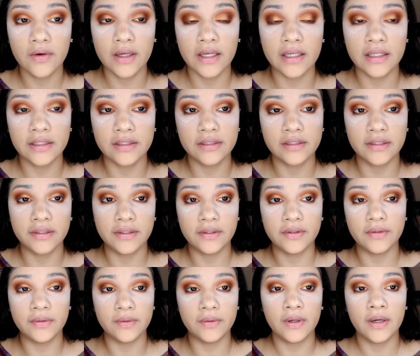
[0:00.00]

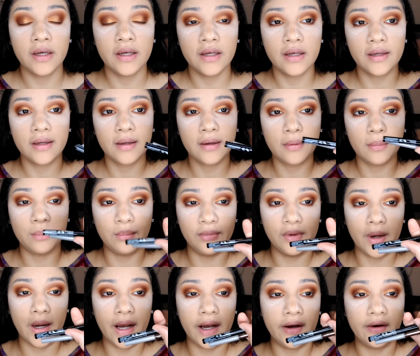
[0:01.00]
into
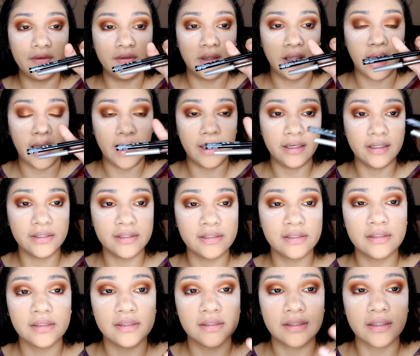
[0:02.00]
brown liners
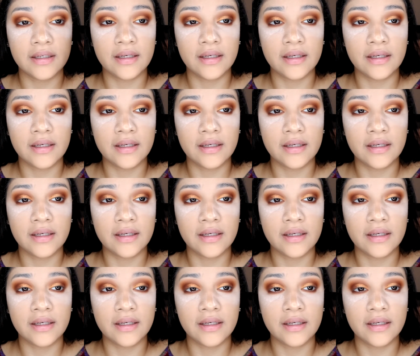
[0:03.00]
just to